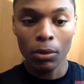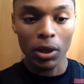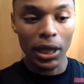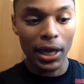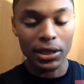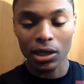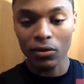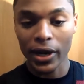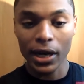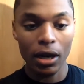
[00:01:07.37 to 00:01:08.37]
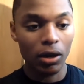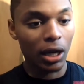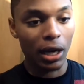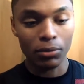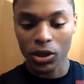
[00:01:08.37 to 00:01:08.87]
But like I said, right now,
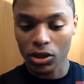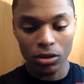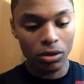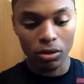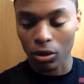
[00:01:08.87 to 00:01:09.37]
I'm just,